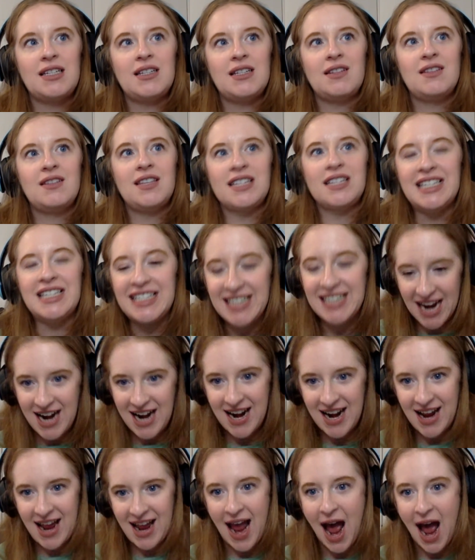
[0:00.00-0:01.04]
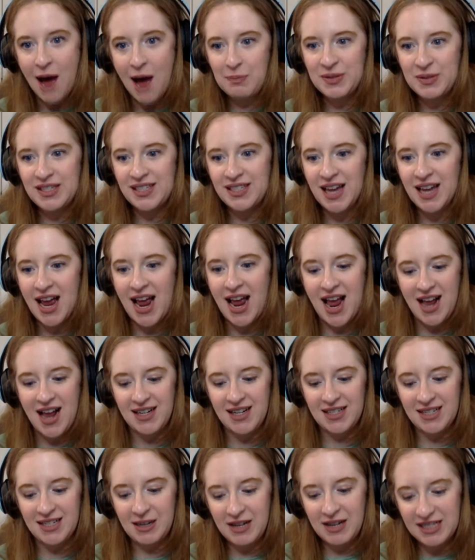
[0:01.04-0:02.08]
the dating apps
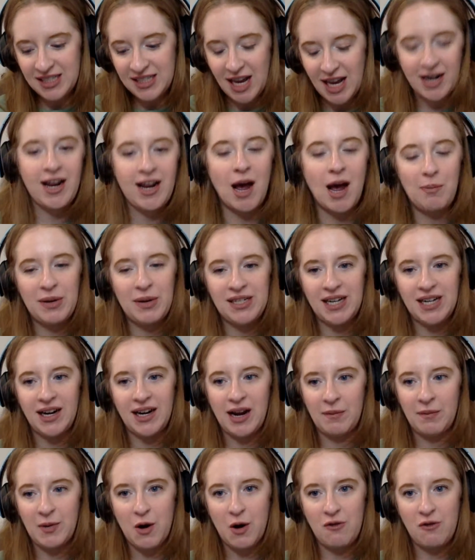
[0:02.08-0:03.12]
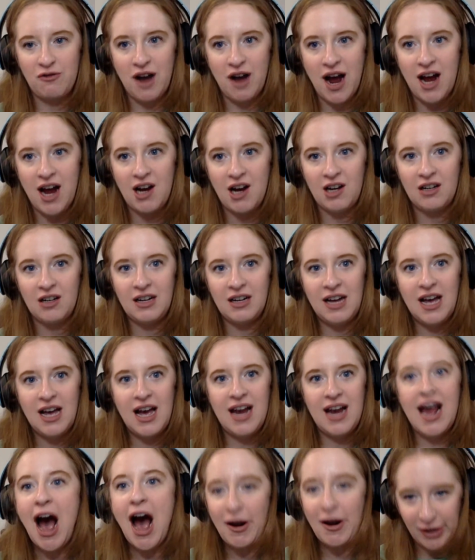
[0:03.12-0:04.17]
and setting up a dating profile,
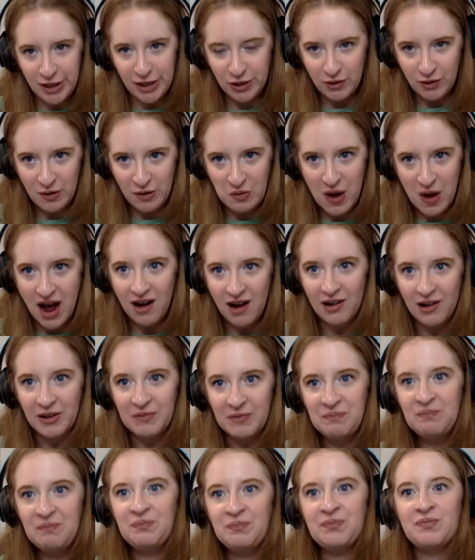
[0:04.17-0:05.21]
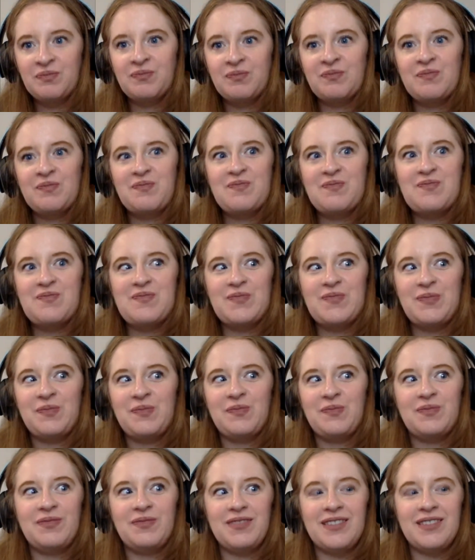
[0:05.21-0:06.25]
how to do it well,
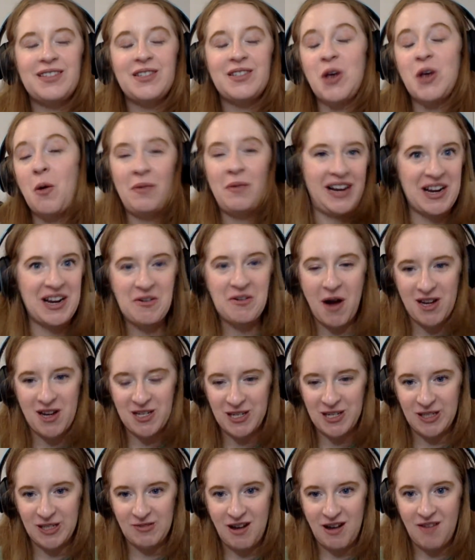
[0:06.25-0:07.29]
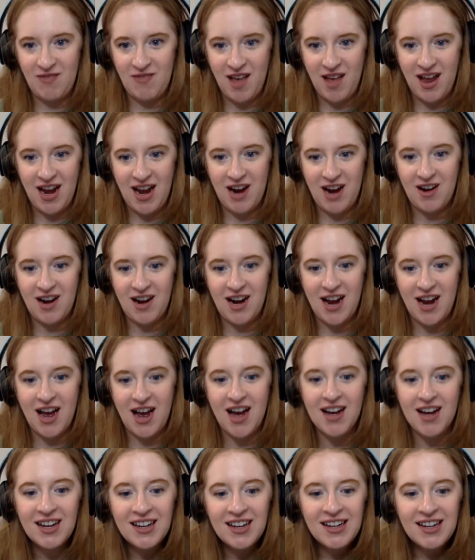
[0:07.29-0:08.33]
so many questions around that
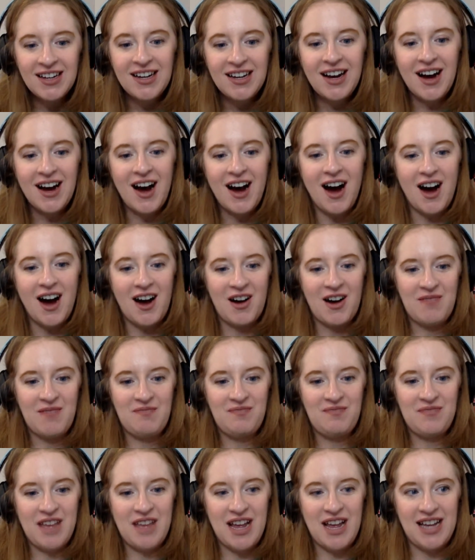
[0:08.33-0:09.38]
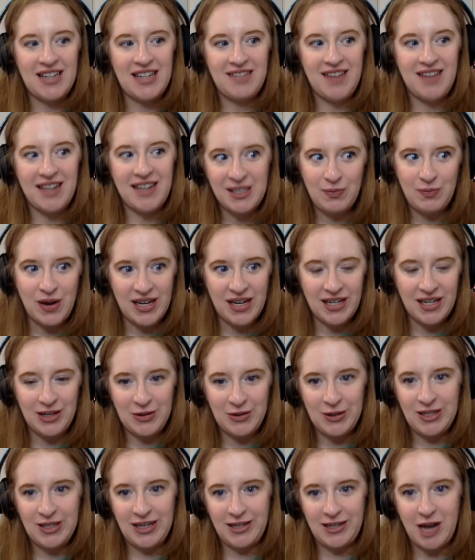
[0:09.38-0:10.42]
area. And that's been an
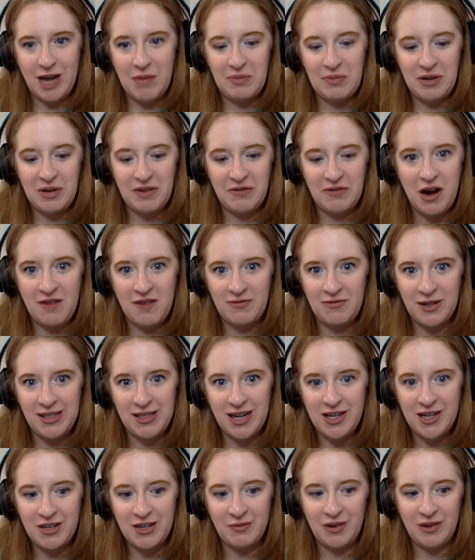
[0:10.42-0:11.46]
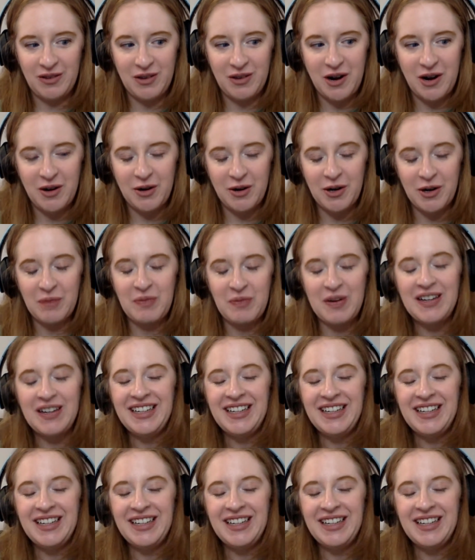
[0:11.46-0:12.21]
interesting topic of conversation within our group.